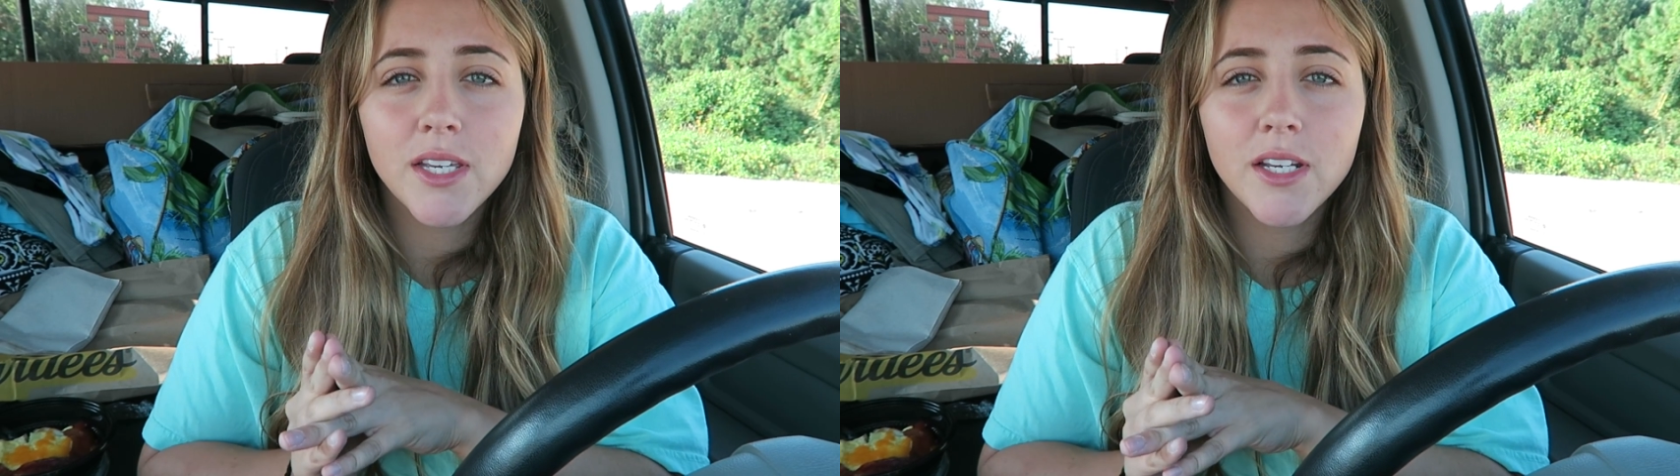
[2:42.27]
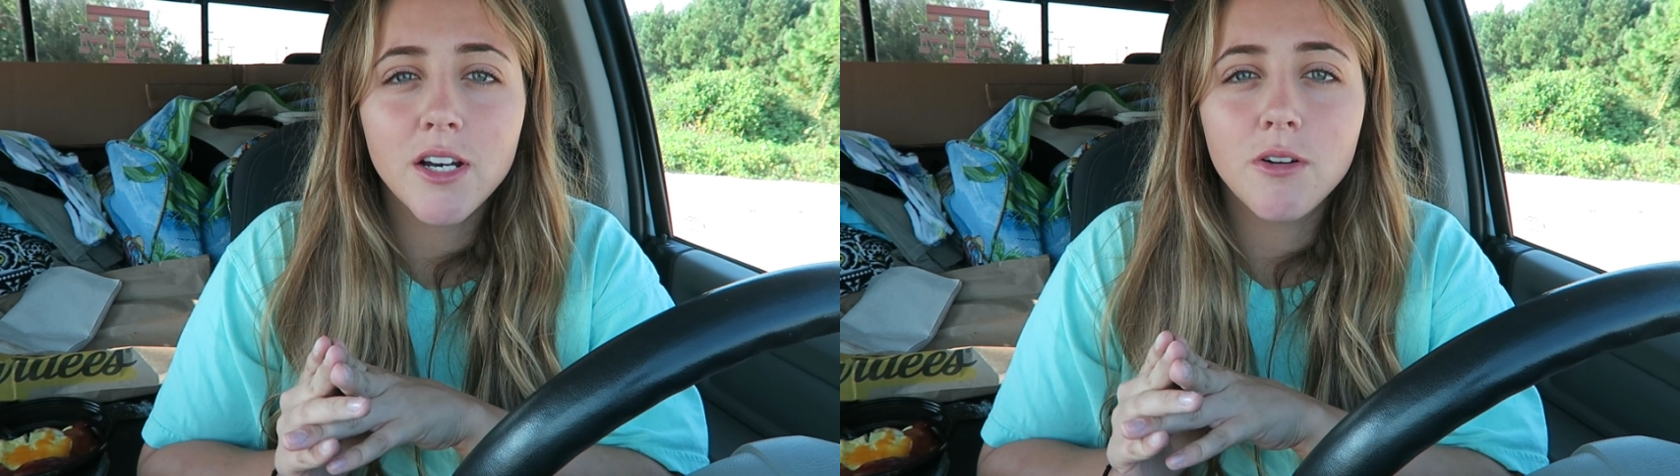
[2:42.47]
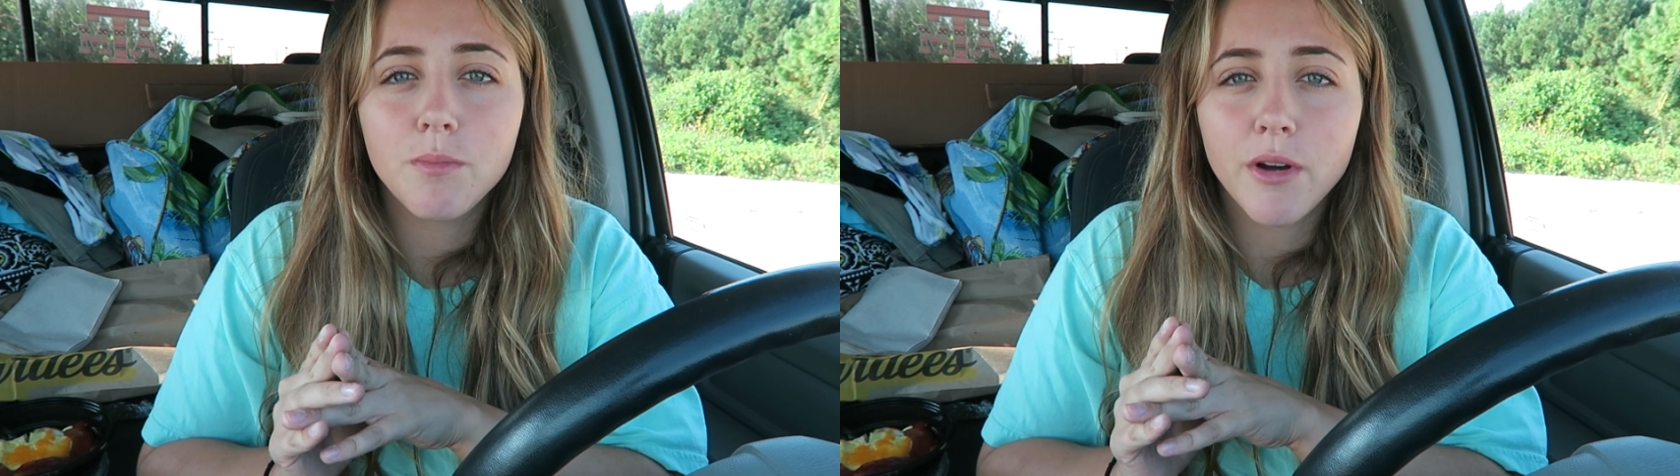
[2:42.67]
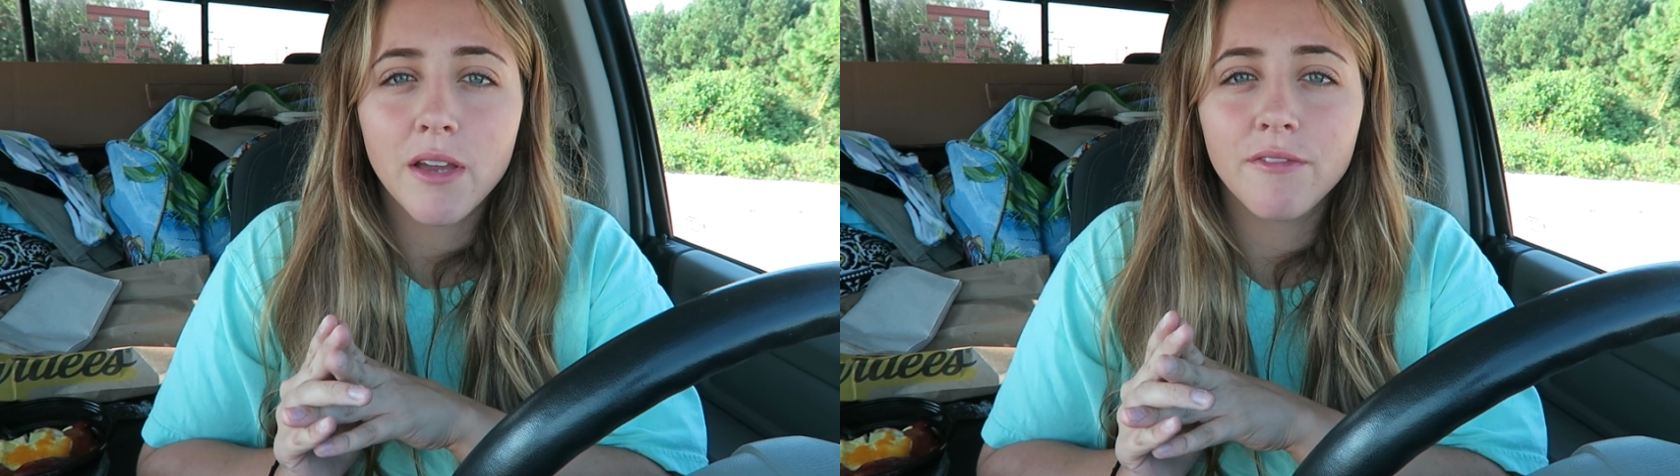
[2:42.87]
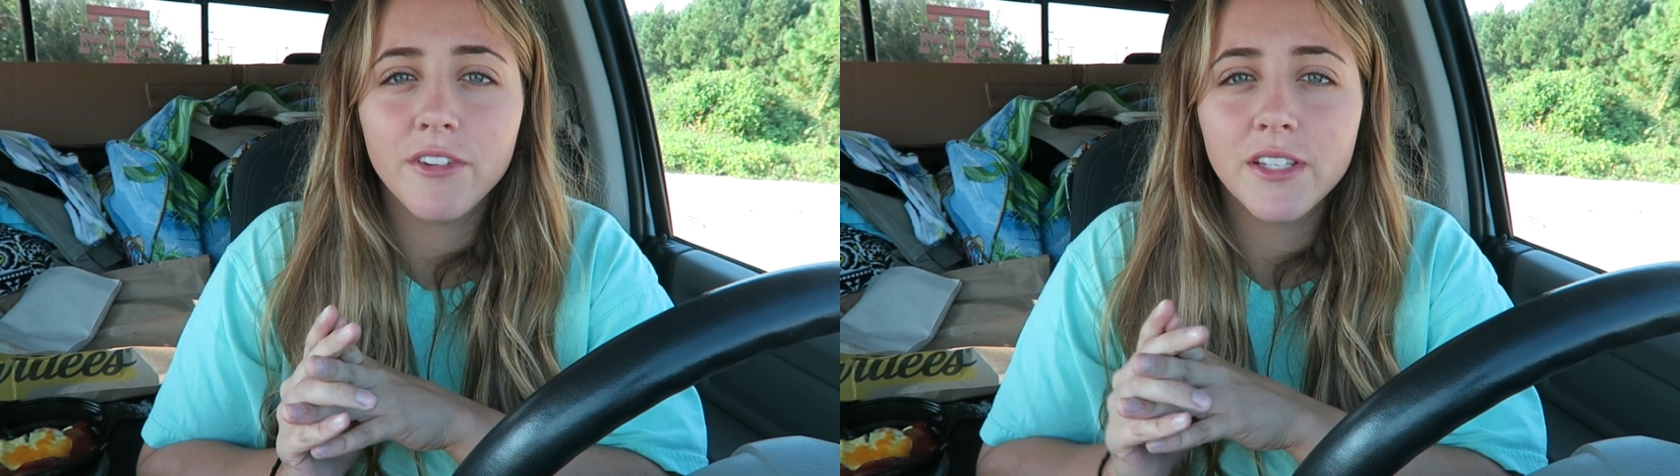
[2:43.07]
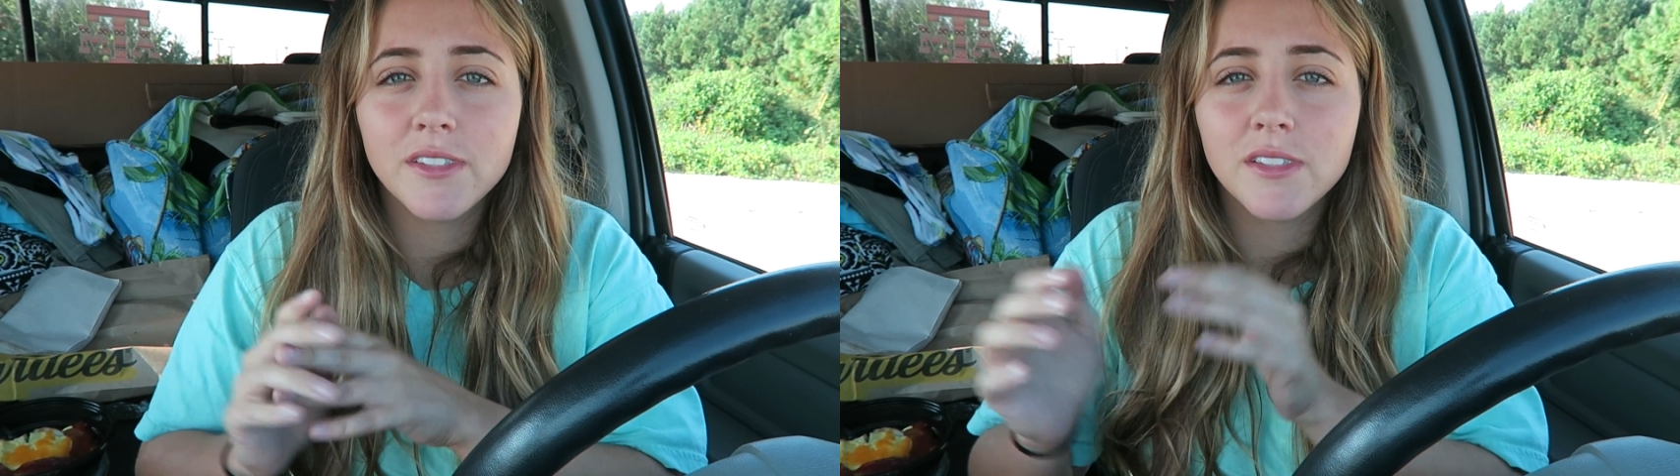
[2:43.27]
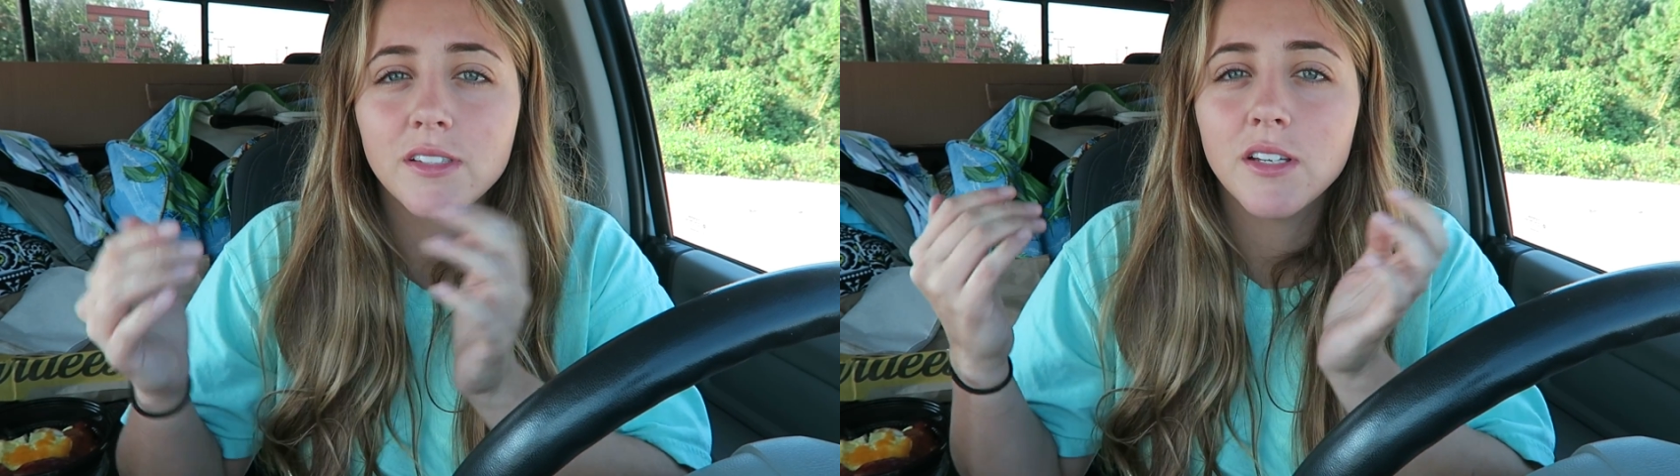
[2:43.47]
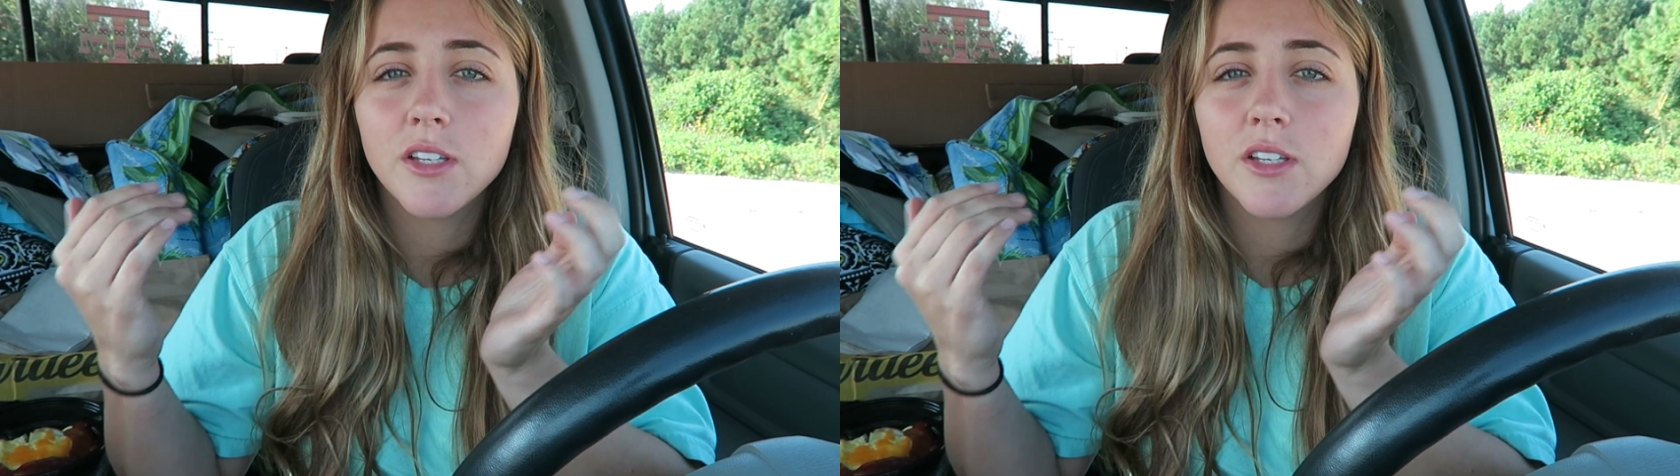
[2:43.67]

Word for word: keto breakfasts